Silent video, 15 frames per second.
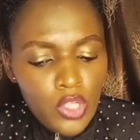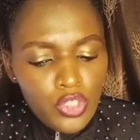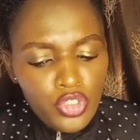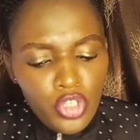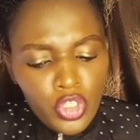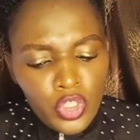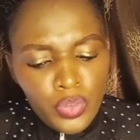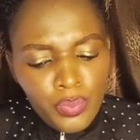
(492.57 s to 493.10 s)

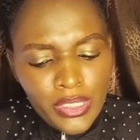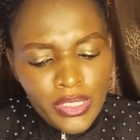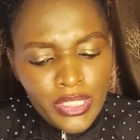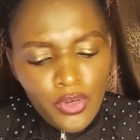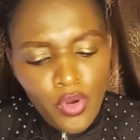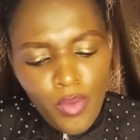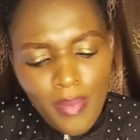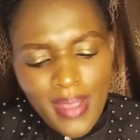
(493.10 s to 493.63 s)
Don't be the
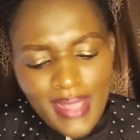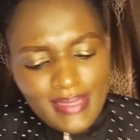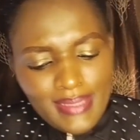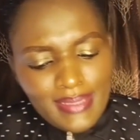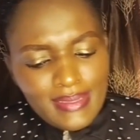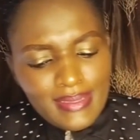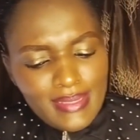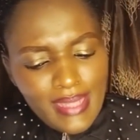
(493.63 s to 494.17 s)

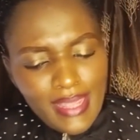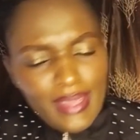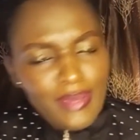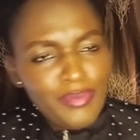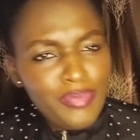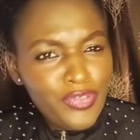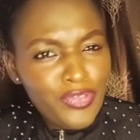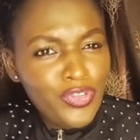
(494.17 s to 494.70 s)
commanding
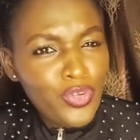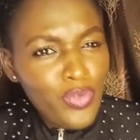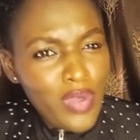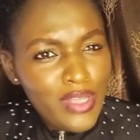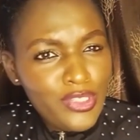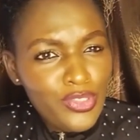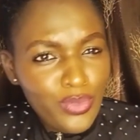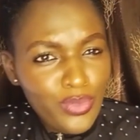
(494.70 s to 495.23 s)
type if you
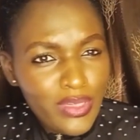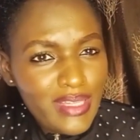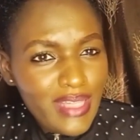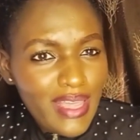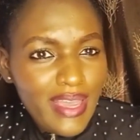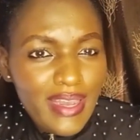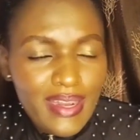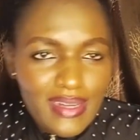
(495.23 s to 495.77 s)
want to win
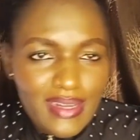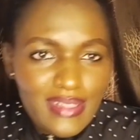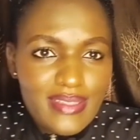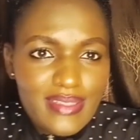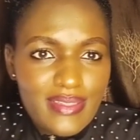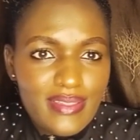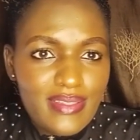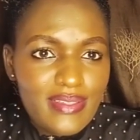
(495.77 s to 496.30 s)
their
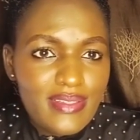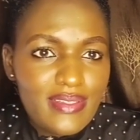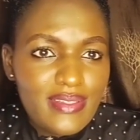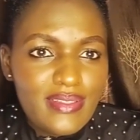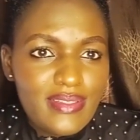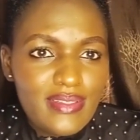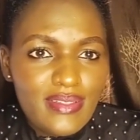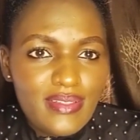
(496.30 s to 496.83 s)
hearts.
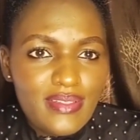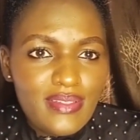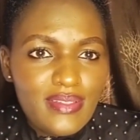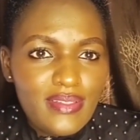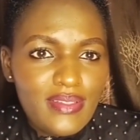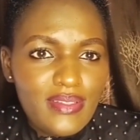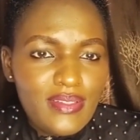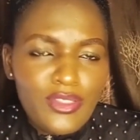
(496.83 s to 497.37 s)

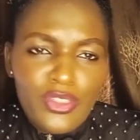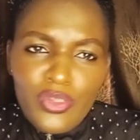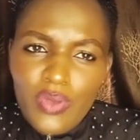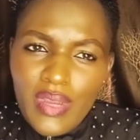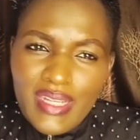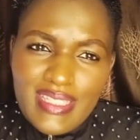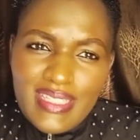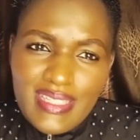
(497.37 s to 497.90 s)
You
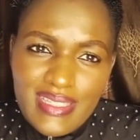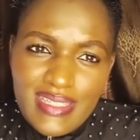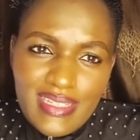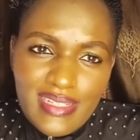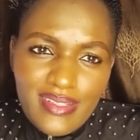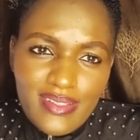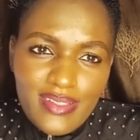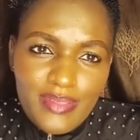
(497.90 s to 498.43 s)
can
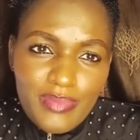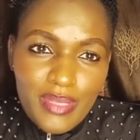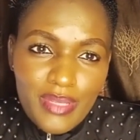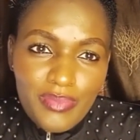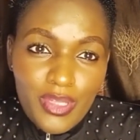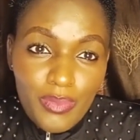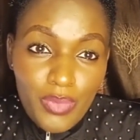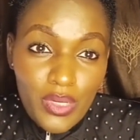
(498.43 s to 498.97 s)
tell them
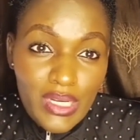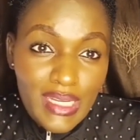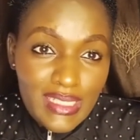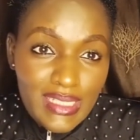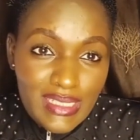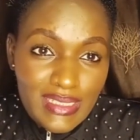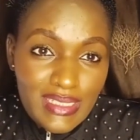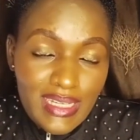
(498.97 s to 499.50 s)
something
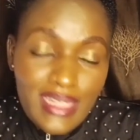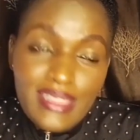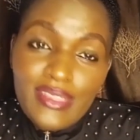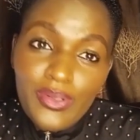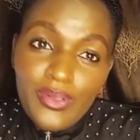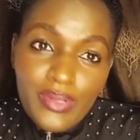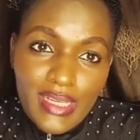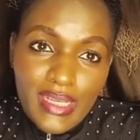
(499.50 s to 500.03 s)
politely and
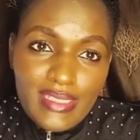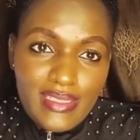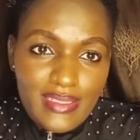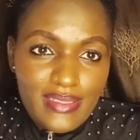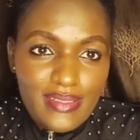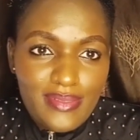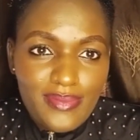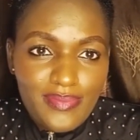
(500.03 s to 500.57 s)
they'll get
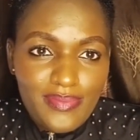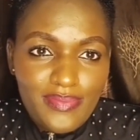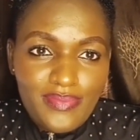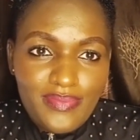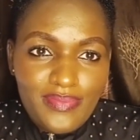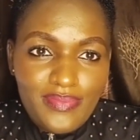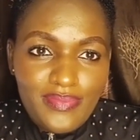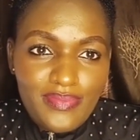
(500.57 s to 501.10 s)
it.
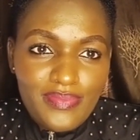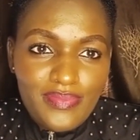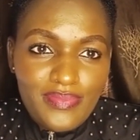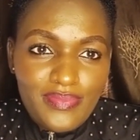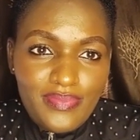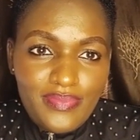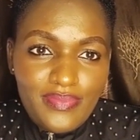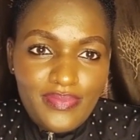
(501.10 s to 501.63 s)

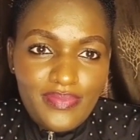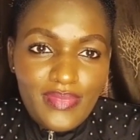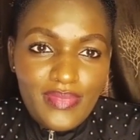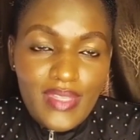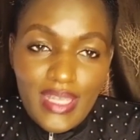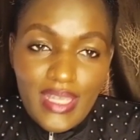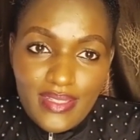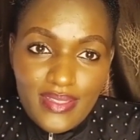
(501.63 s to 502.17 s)

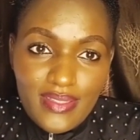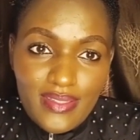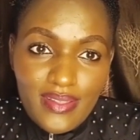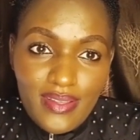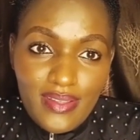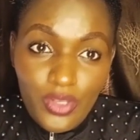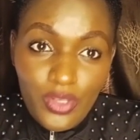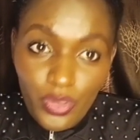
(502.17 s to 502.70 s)
Yes,
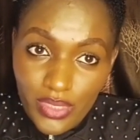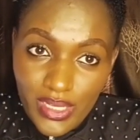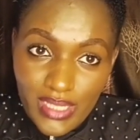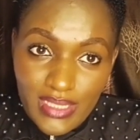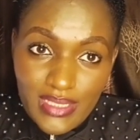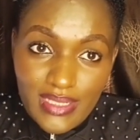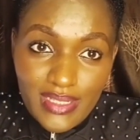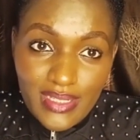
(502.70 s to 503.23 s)
they will
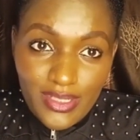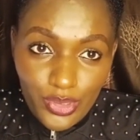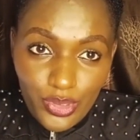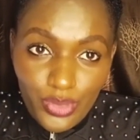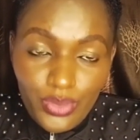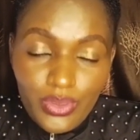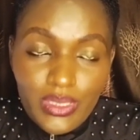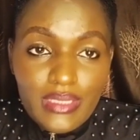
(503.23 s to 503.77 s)
get it and they will
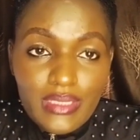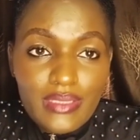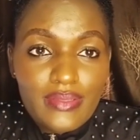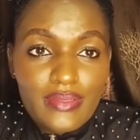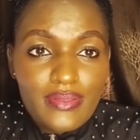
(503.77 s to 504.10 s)
do it.